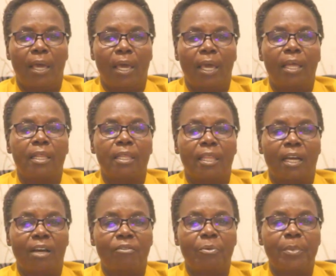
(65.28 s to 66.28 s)
and the
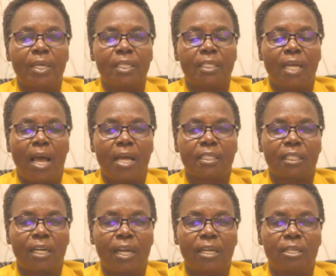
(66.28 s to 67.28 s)
government has
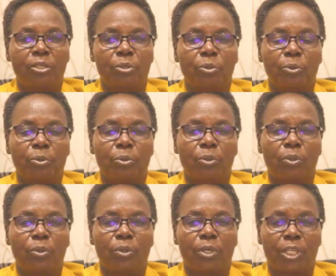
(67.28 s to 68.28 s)
tried to
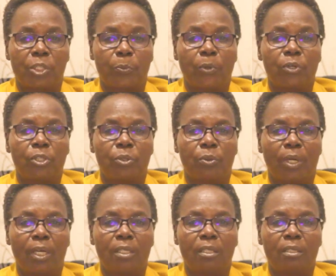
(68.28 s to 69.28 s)
respond to
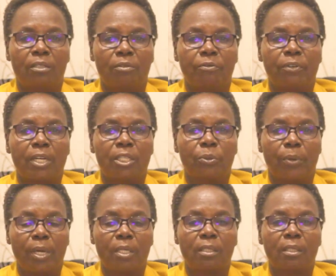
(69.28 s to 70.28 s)
it in different
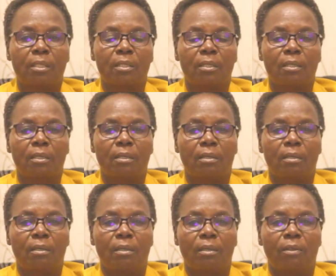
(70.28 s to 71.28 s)
ways.
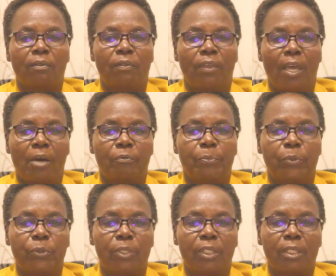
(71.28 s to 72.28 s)
They have
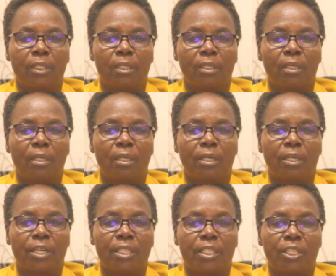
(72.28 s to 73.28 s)
put
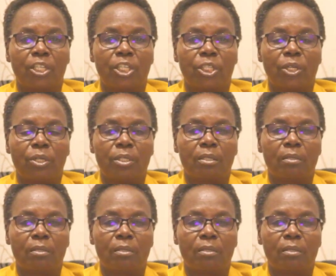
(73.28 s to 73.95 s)
restriction,